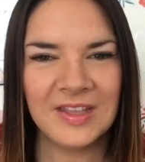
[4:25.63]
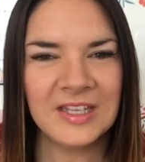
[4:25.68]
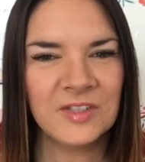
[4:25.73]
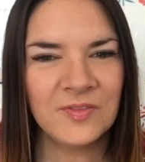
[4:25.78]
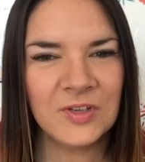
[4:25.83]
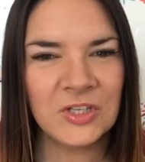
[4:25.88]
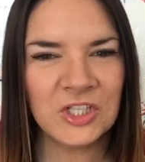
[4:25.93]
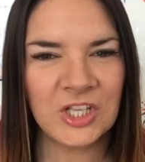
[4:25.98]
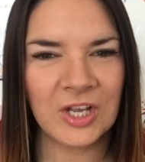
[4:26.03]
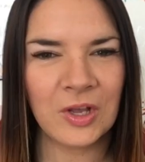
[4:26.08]
This
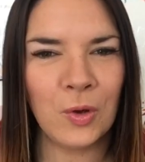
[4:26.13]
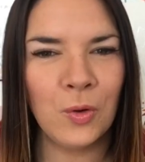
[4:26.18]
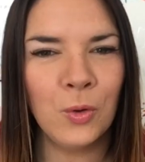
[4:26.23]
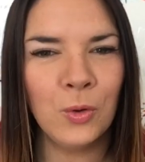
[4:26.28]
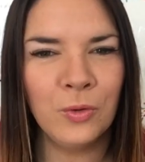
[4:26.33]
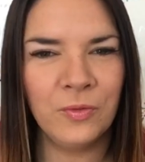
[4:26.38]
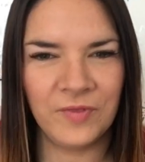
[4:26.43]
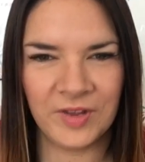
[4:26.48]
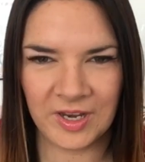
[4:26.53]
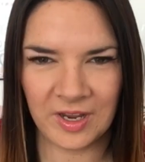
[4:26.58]
feels like a
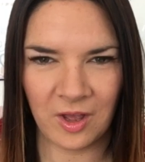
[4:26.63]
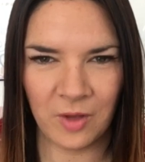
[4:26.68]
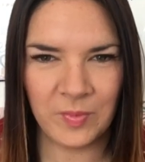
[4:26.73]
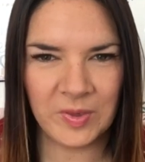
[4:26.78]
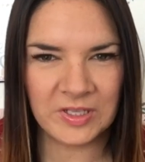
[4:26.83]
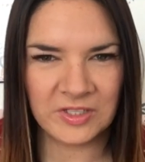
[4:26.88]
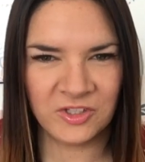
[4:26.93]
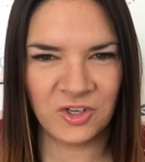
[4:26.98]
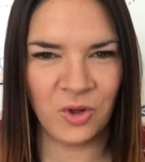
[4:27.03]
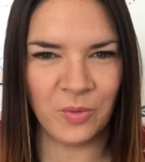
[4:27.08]
haul video,
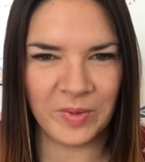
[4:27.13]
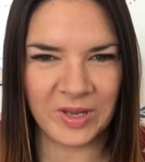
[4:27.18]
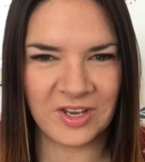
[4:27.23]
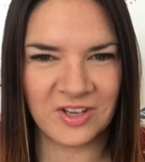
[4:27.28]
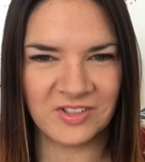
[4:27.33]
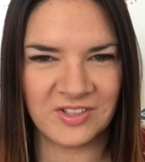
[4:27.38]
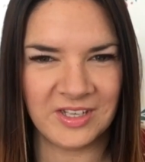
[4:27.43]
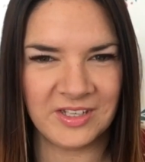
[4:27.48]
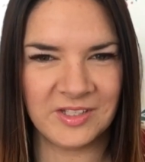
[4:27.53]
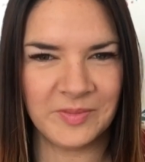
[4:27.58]
but it's not
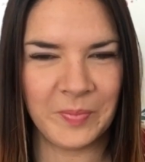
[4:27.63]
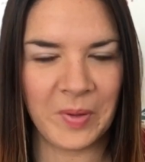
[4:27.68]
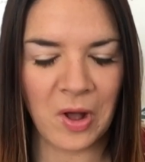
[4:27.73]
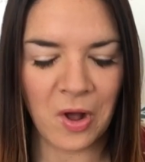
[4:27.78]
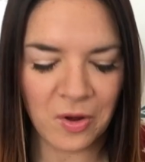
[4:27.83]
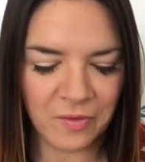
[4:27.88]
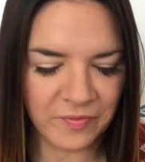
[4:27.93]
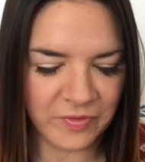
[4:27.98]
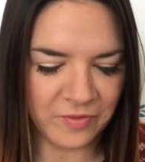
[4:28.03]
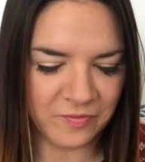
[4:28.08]
because it's
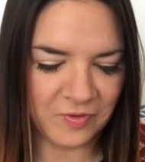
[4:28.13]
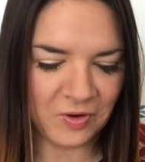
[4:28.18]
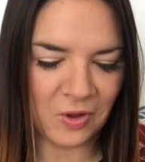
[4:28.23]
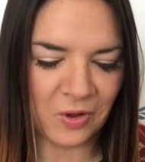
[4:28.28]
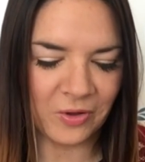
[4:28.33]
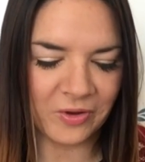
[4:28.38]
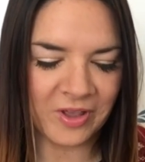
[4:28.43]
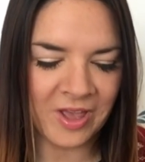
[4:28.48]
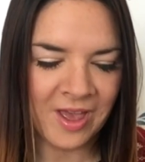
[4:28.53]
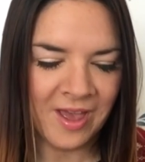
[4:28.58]
part of the
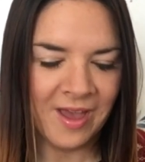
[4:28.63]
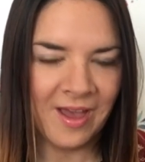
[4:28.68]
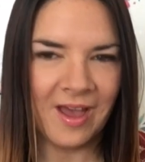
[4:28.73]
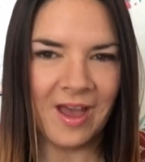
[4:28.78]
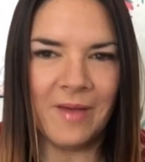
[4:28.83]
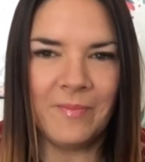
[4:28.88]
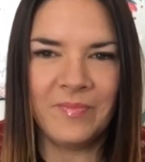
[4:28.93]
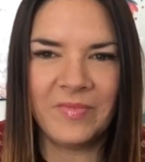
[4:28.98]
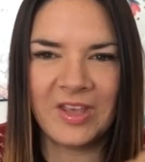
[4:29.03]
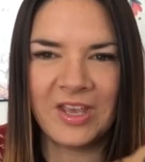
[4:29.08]
vlog.
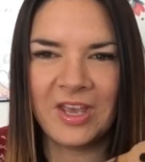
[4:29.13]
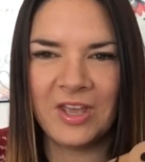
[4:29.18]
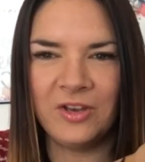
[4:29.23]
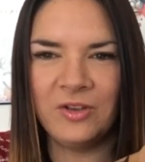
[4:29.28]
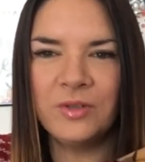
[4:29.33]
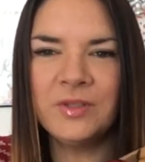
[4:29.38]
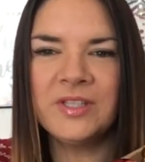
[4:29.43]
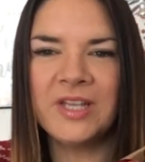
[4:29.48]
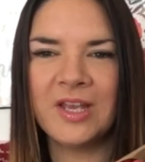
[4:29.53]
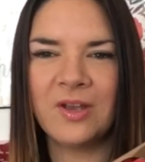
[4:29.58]
Can
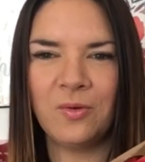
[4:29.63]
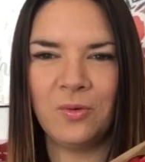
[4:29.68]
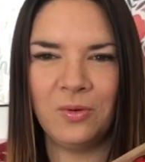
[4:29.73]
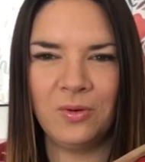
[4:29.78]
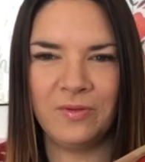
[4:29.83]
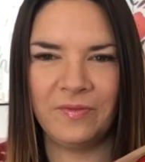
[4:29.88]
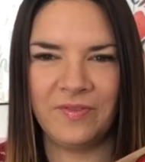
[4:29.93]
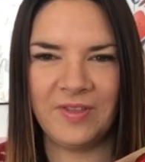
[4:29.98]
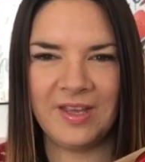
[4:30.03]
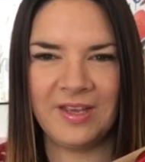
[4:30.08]
you see
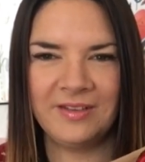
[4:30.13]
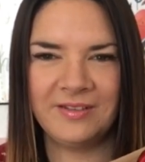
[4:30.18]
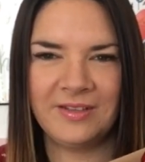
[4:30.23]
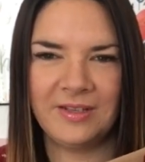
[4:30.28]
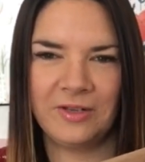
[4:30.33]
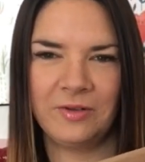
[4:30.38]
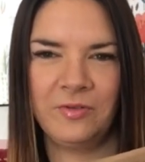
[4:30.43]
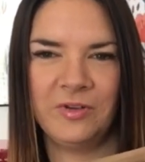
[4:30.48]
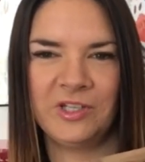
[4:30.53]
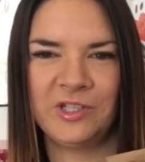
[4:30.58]
all of these
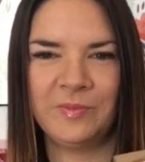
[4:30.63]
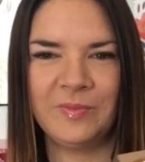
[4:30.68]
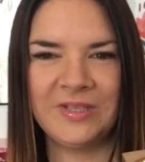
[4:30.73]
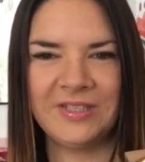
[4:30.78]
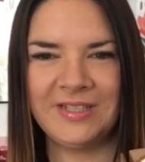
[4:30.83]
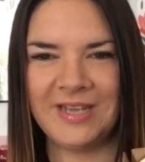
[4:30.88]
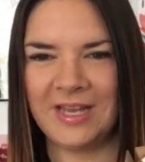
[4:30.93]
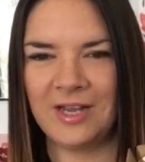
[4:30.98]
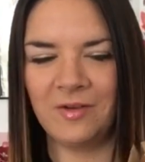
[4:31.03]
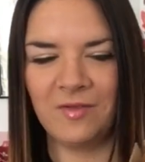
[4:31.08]
Christmas
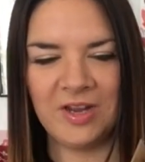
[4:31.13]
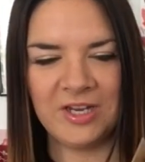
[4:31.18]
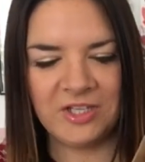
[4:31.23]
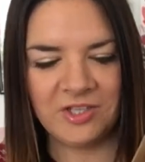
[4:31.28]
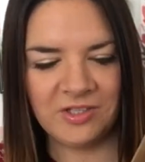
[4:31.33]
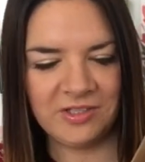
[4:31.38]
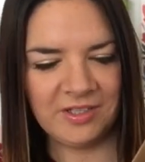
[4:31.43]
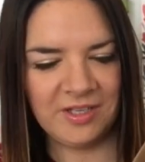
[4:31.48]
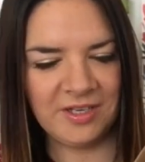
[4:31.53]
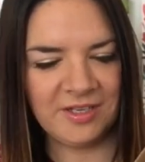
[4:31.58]

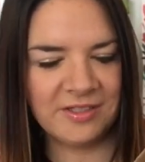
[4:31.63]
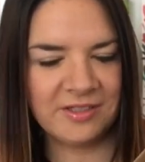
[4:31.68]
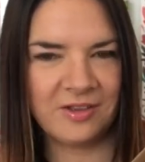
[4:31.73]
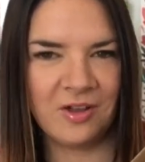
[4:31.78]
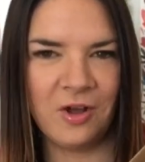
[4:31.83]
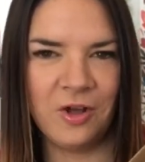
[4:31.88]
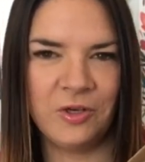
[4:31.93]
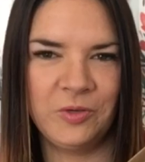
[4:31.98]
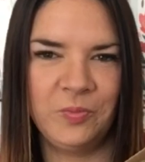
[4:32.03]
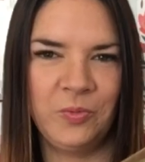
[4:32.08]
decorations in this
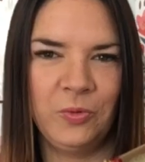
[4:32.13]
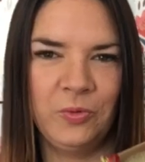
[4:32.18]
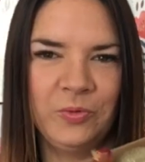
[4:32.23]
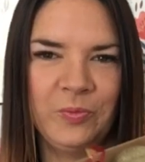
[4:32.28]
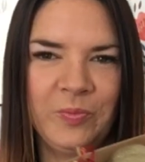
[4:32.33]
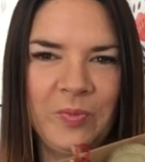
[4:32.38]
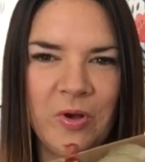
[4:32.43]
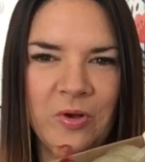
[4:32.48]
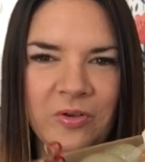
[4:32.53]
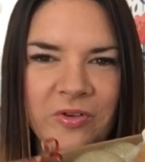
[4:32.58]
cardboard
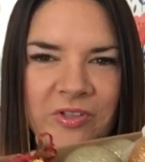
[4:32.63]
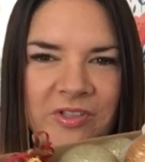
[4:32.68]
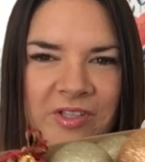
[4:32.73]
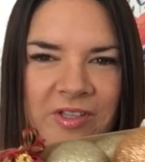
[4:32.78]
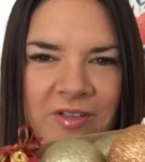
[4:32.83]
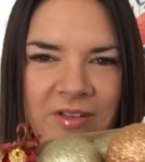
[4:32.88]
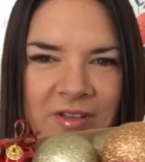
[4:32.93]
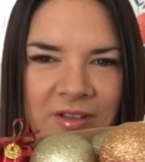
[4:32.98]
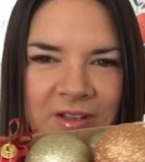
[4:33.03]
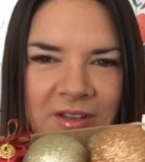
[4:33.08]
box?
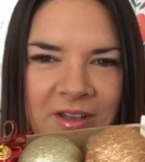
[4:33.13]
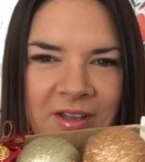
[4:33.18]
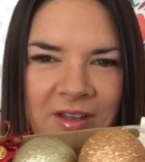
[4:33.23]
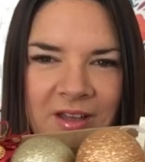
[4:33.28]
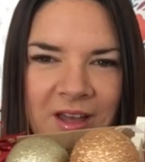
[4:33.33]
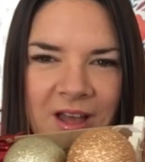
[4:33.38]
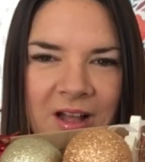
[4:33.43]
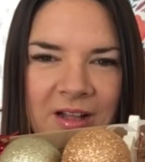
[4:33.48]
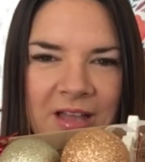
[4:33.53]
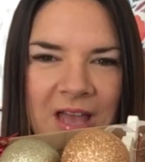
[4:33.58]

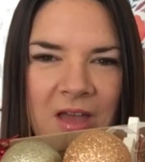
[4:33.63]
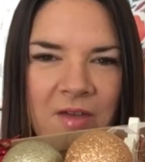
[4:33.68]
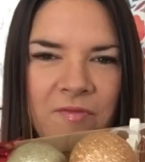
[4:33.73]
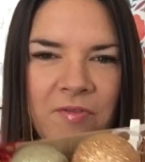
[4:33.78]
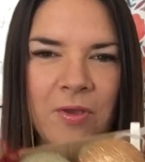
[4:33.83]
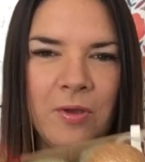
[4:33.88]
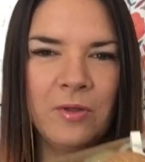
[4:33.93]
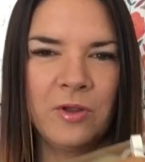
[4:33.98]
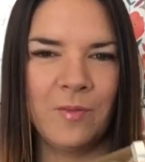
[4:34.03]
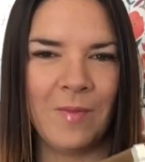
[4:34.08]
I'll get a
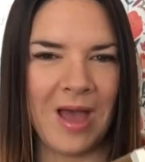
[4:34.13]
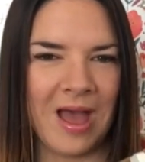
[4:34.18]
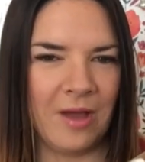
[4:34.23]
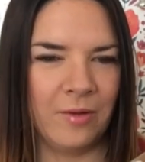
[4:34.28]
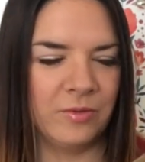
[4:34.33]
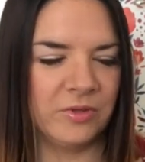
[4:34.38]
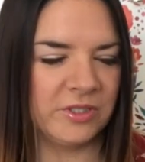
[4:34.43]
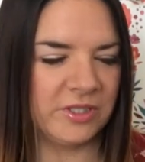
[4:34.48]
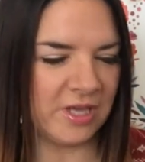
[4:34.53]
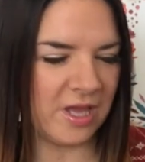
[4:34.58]
few of them
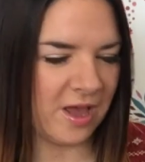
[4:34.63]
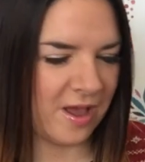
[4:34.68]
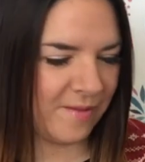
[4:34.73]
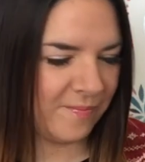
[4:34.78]
out.